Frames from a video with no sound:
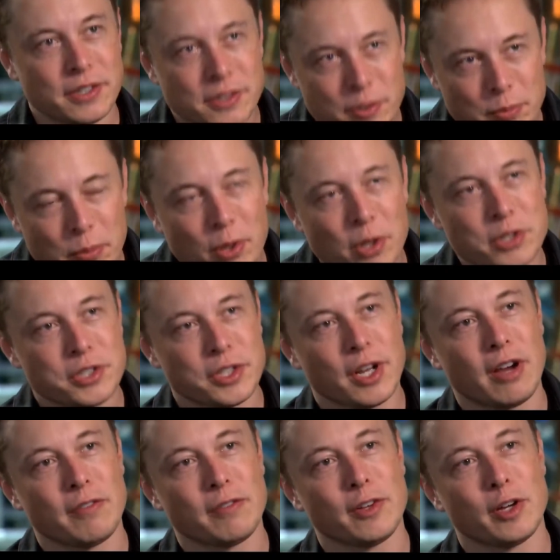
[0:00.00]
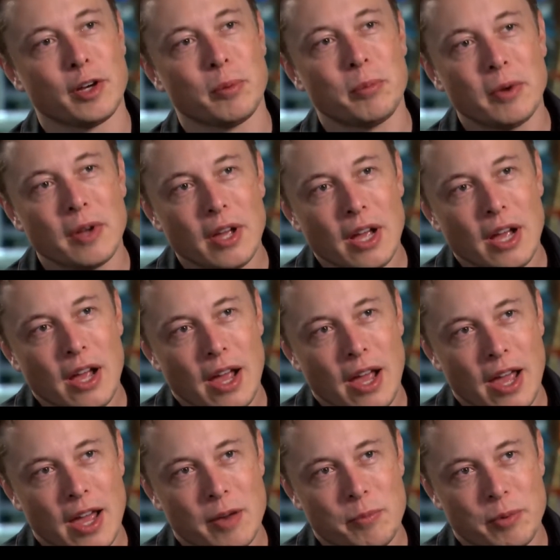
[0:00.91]
is to push the envelope
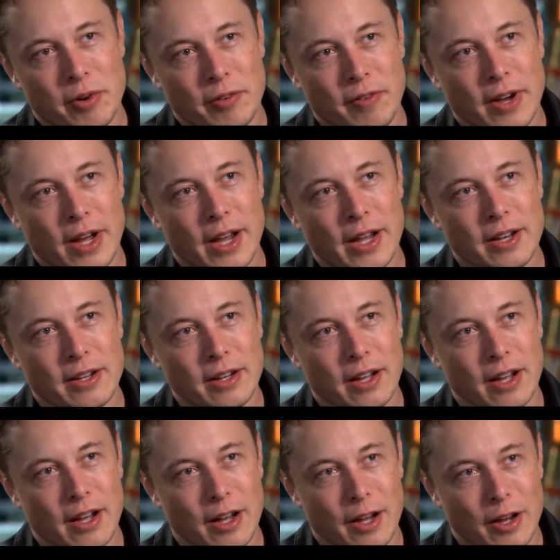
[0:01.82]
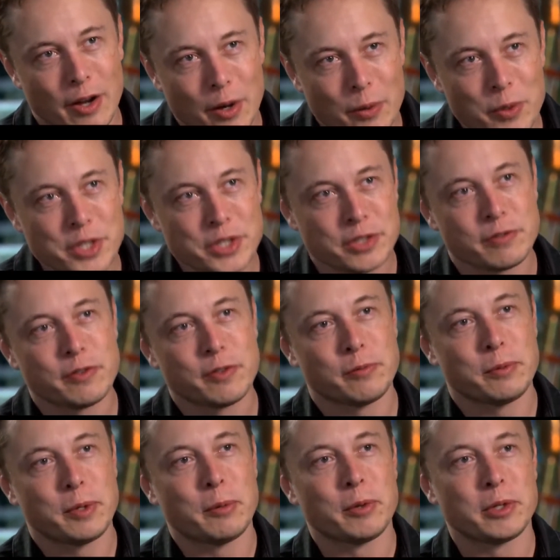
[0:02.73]
and provide a reason
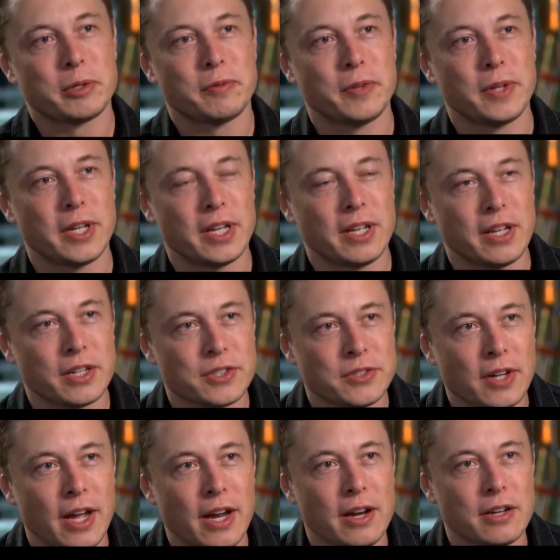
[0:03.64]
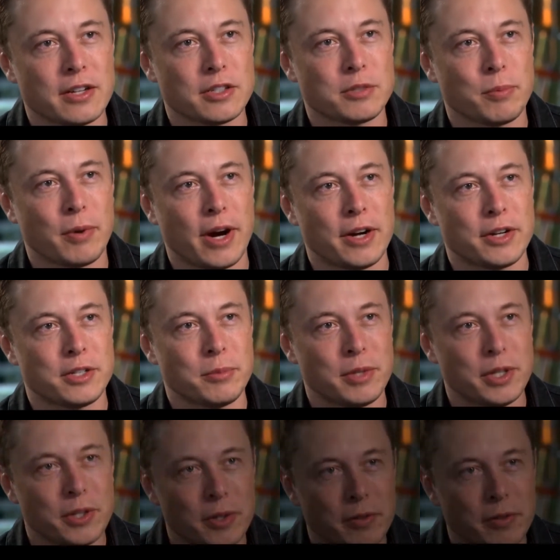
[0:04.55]
for people to be excited and inspired to be